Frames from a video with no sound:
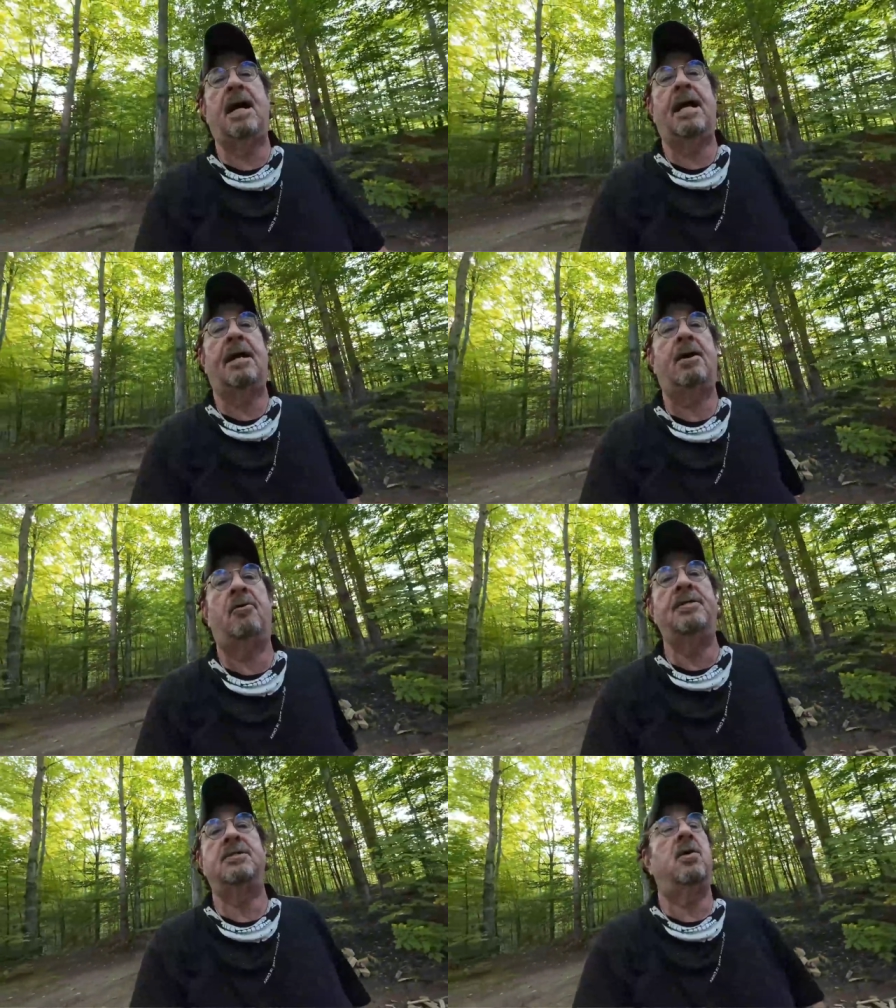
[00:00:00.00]
guy I
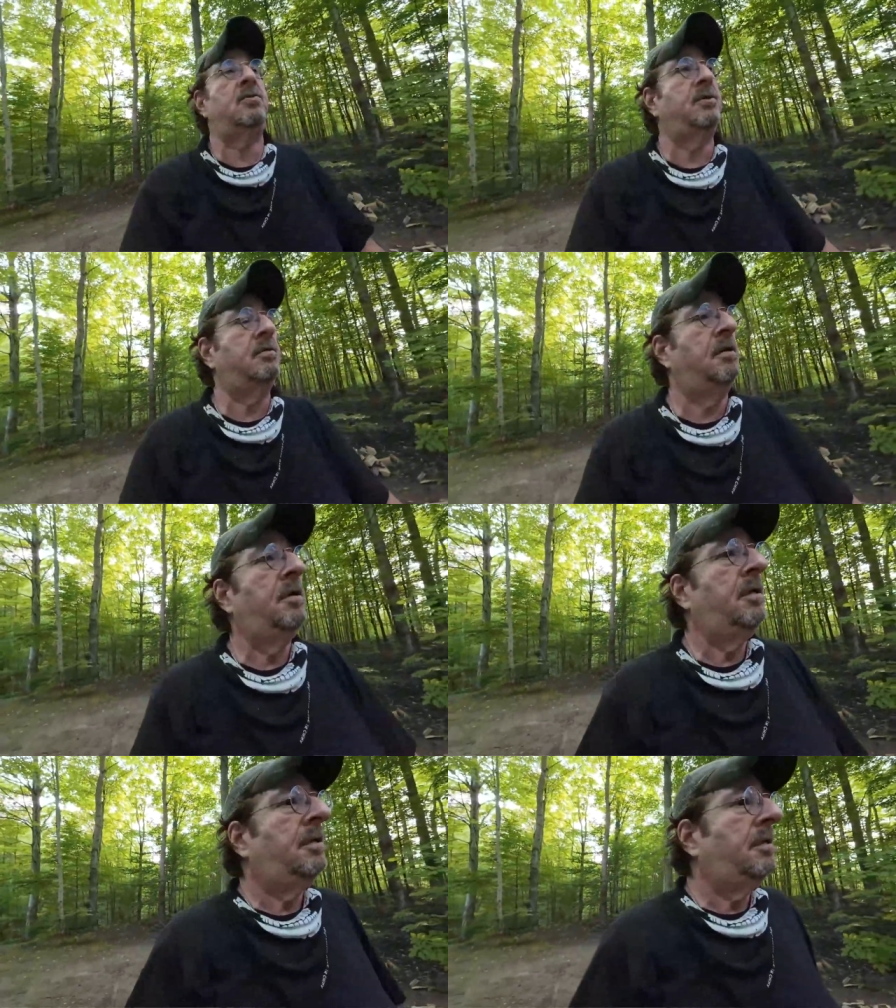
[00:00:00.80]
always go to
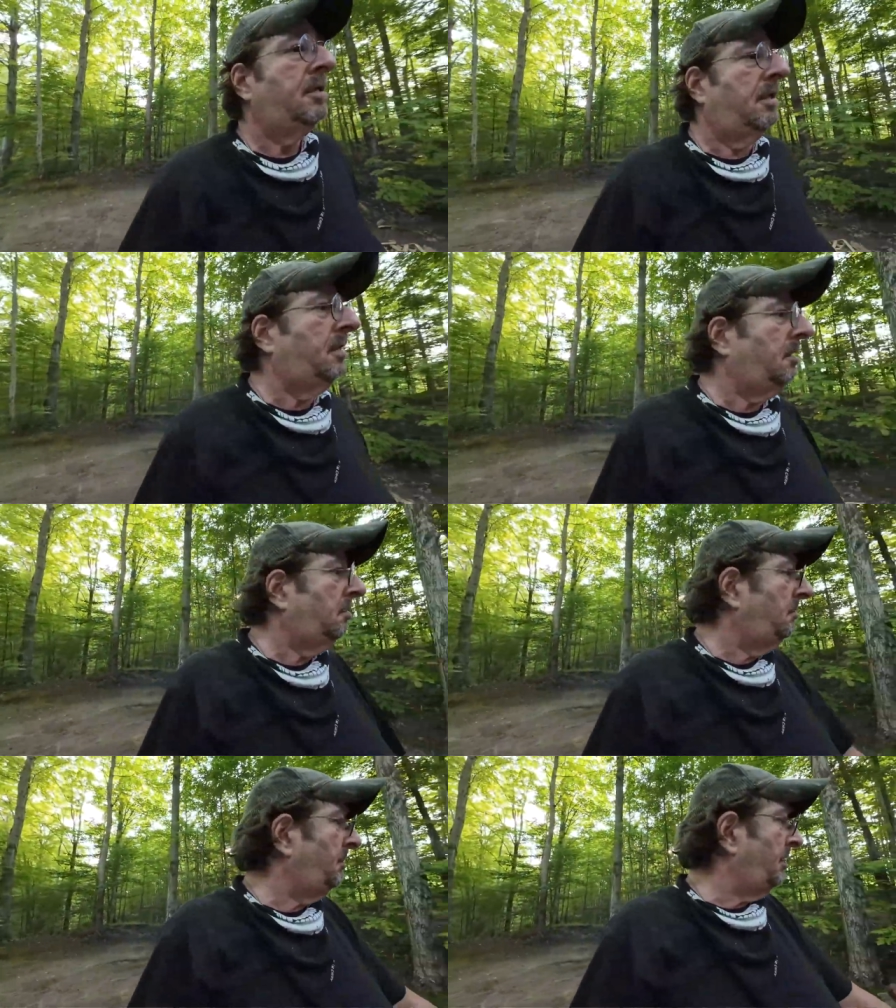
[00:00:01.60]

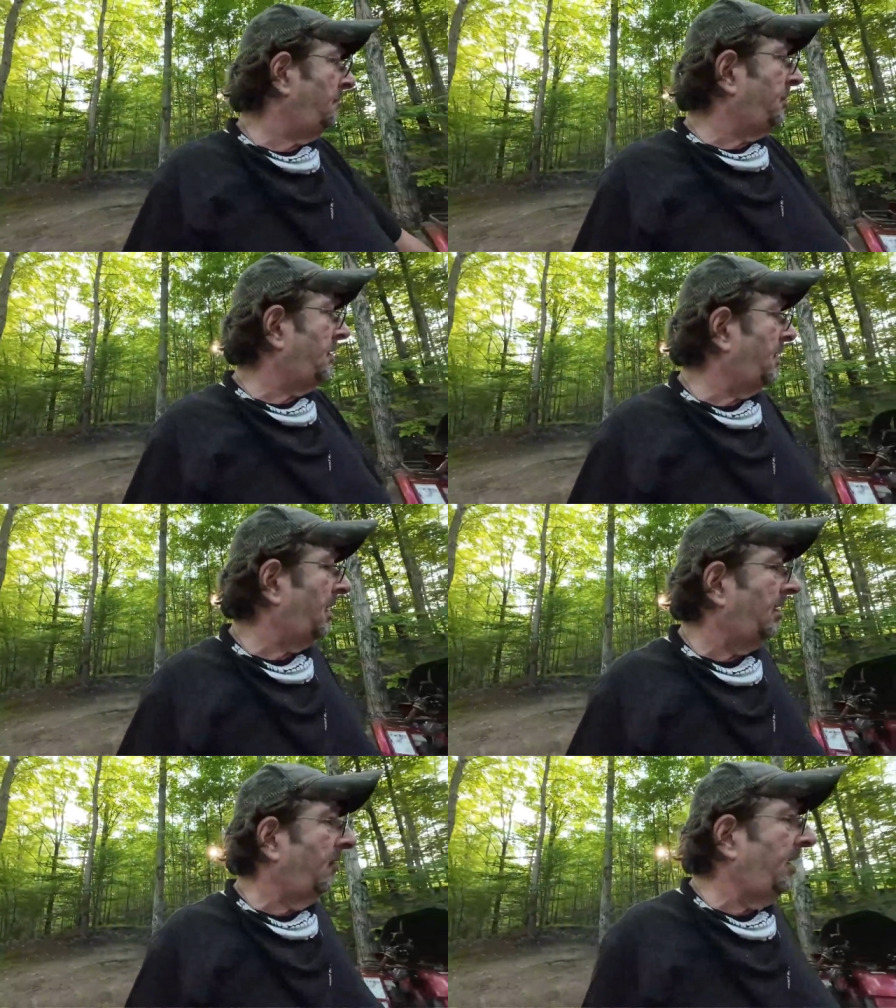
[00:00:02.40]
um, up on the
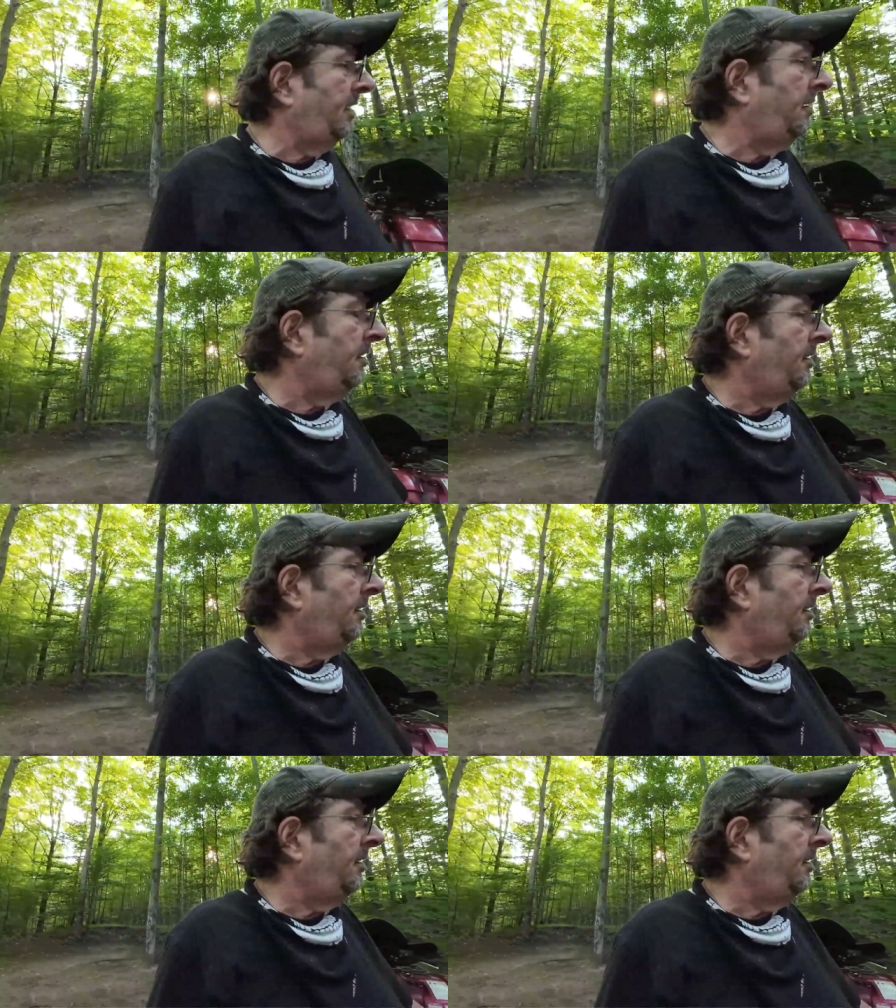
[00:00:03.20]
highway.